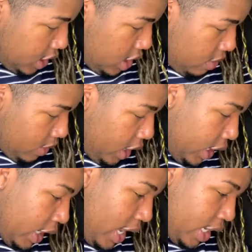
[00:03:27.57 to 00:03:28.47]
some that are
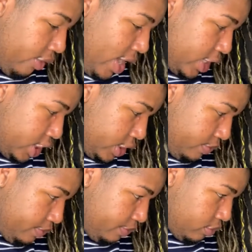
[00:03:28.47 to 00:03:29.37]
like kind of ratchet,
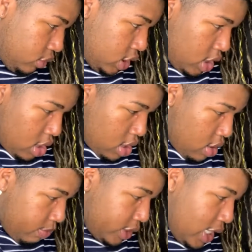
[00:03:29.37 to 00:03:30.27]

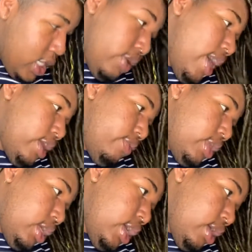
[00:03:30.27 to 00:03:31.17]
but y'all know I don't
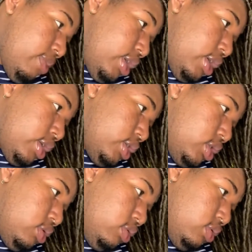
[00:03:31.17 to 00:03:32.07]
really care, because,
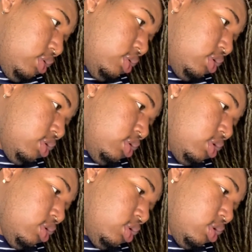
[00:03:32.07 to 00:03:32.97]

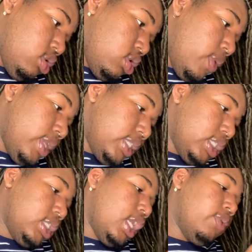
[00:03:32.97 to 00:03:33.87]
oh, this is
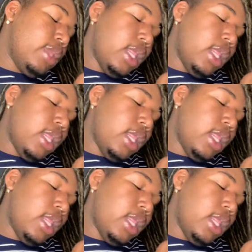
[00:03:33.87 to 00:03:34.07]
another